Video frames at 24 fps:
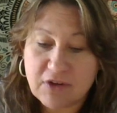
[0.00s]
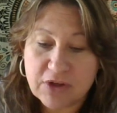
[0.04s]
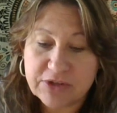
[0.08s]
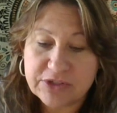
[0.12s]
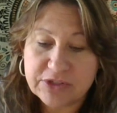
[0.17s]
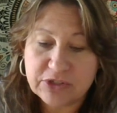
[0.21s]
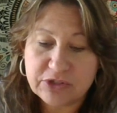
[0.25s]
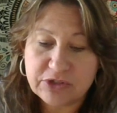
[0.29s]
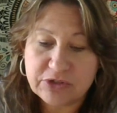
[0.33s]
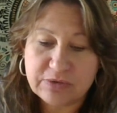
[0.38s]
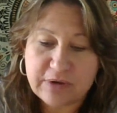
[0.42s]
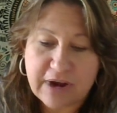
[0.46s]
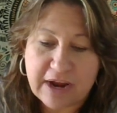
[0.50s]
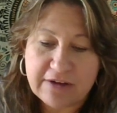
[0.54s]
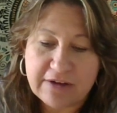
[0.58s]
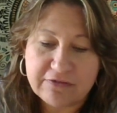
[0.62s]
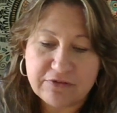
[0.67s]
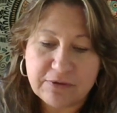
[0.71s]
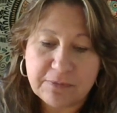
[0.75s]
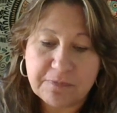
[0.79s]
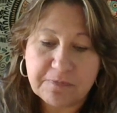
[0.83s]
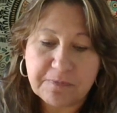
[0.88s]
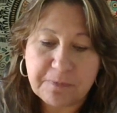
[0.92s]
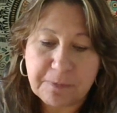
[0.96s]
have also
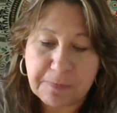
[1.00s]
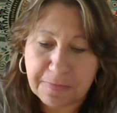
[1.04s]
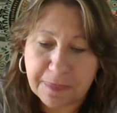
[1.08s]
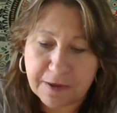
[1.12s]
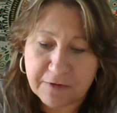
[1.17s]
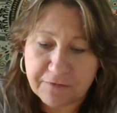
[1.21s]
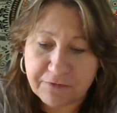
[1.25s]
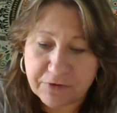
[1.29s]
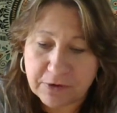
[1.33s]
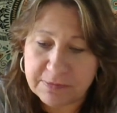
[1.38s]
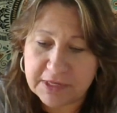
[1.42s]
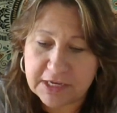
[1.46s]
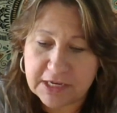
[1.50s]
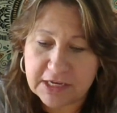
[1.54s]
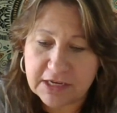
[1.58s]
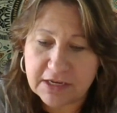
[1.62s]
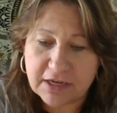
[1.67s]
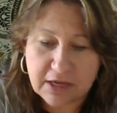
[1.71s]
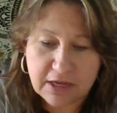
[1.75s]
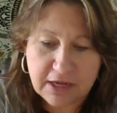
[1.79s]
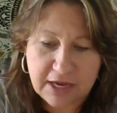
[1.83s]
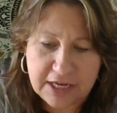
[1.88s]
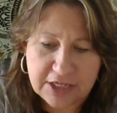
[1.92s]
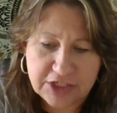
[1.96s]
derived from the
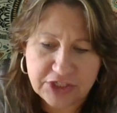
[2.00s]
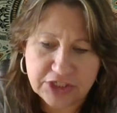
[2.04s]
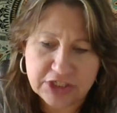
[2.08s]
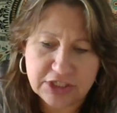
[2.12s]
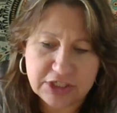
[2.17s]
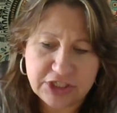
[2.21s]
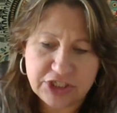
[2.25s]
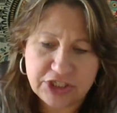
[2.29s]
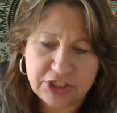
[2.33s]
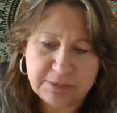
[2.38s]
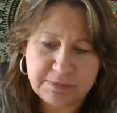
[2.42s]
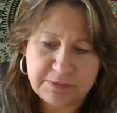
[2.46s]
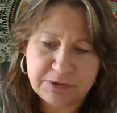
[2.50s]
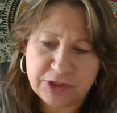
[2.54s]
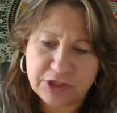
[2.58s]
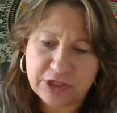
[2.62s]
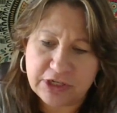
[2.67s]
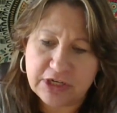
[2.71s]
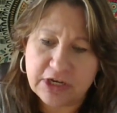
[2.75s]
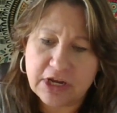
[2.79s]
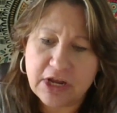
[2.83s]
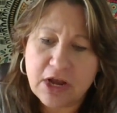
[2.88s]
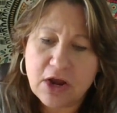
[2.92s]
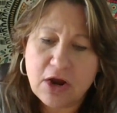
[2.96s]
ancient
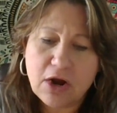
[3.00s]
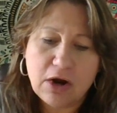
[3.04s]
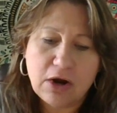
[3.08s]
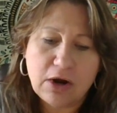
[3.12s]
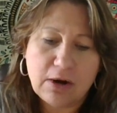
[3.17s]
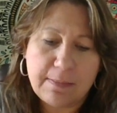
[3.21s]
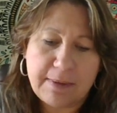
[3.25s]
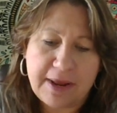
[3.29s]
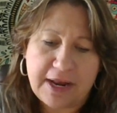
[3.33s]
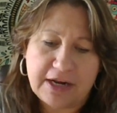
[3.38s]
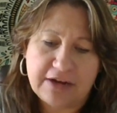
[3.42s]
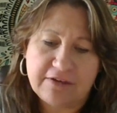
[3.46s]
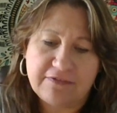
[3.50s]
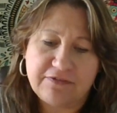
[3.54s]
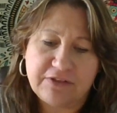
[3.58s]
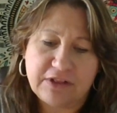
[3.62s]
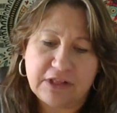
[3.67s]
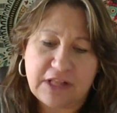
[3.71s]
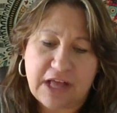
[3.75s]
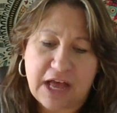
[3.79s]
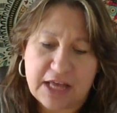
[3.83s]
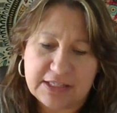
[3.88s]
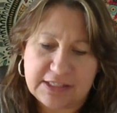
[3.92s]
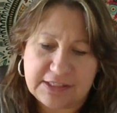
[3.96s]
Egyptian Hermetic
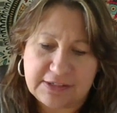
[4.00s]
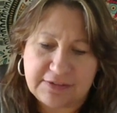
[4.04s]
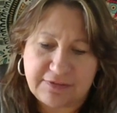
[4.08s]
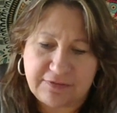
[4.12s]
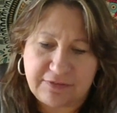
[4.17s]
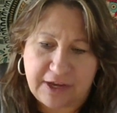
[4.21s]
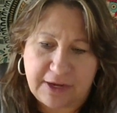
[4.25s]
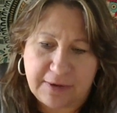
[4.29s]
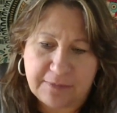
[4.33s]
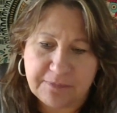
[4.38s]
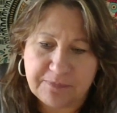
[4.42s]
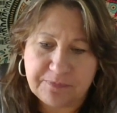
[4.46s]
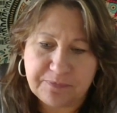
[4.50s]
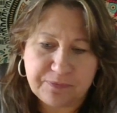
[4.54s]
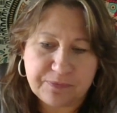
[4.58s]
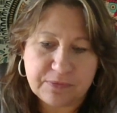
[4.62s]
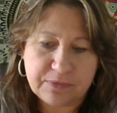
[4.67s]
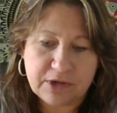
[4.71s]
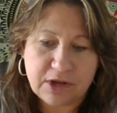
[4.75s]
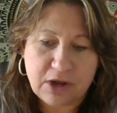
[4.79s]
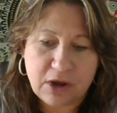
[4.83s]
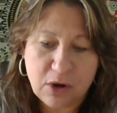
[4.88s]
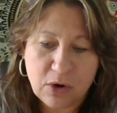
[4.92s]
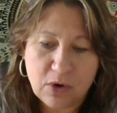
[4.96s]
philosophy.
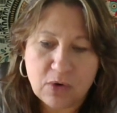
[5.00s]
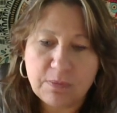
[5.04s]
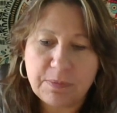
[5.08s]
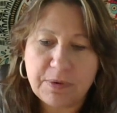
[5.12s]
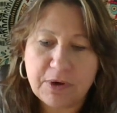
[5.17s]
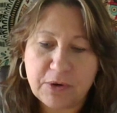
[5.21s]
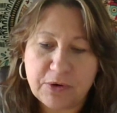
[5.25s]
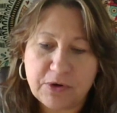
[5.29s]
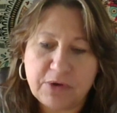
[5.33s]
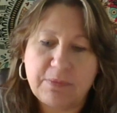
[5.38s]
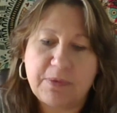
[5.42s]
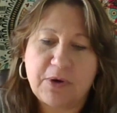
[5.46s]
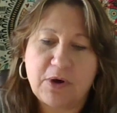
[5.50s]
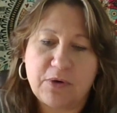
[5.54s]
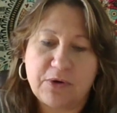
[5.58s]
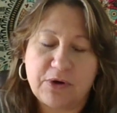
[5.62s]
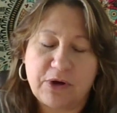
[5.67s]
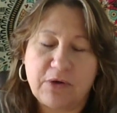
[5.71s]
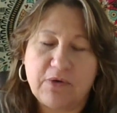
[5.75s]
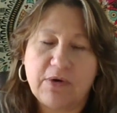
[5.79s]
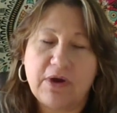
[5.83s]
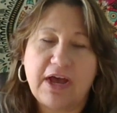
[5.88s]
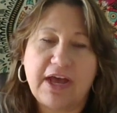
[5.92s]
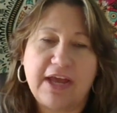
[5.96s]

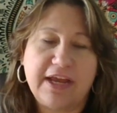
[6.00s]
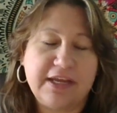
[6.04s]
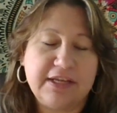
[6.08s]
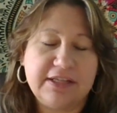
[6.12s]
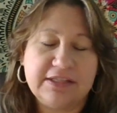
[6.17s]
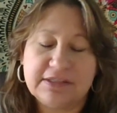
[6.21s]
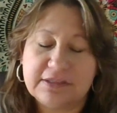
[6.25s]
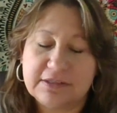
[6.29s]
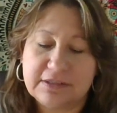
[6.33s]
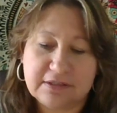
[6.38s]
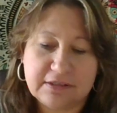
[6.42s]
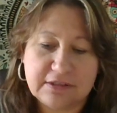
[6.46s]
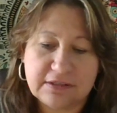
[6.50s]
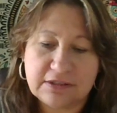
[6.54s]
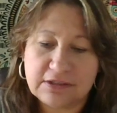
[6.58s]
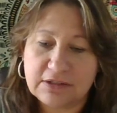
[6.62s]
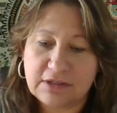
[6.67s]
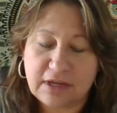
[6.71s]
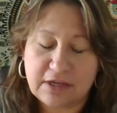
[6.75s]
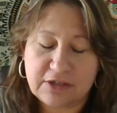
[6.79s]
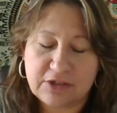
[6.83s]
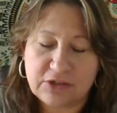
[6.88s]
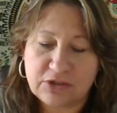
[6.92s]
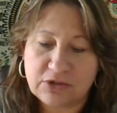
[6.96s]
Ho'oponopono. I
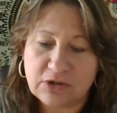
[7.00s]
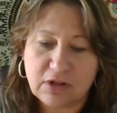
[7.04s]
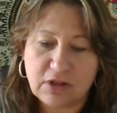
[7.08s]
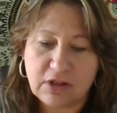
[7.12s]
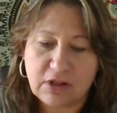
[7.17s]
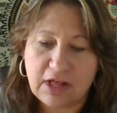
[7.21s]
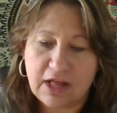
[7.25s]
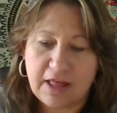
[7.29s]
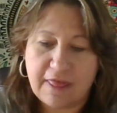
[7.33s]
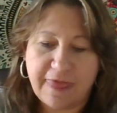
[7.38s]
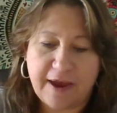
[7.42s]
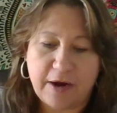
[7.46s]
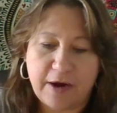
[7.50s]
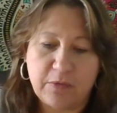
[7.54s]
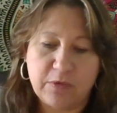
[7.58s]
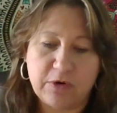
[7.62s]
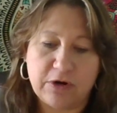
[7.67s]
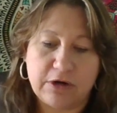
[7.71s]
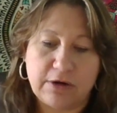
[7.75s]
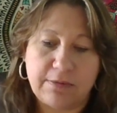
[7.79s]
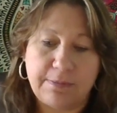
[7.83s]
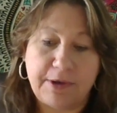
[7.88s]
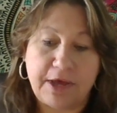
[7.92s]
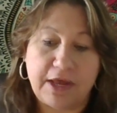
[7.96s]
struggle on that
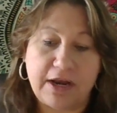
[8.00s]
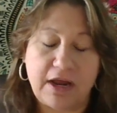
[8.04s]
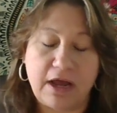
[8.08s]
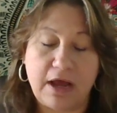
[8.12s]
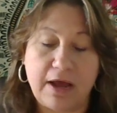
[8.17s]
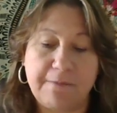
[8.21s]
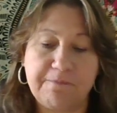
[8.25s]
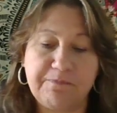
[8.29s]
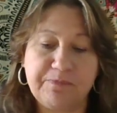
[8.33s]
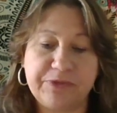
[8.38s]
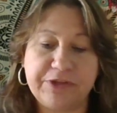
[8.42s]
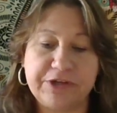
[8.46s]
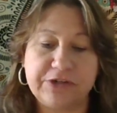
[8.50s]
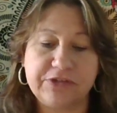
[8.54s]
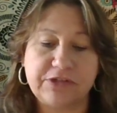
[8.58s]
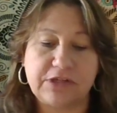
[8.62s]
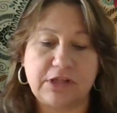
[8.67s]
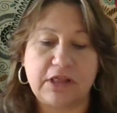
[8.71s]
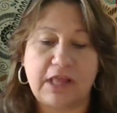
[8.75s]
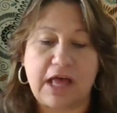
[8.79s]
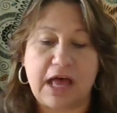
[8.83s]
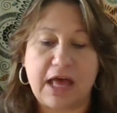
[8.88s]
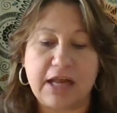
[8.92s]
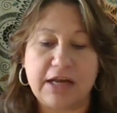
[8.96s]
word, but
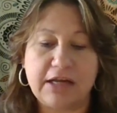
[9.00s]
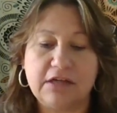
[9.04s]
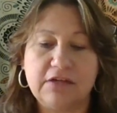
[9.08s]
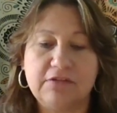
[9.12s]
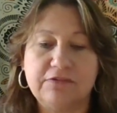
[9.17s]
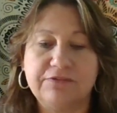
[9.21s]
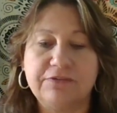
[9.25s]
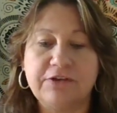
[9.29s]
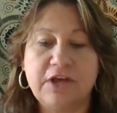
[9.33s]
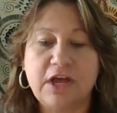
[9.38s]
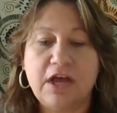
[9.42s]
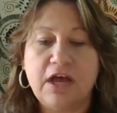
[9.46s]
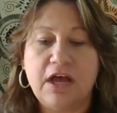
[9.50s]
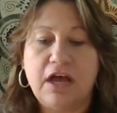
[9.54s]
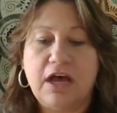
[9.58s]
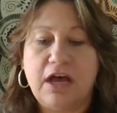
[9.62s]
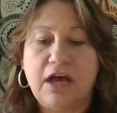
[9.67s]
there's a lot of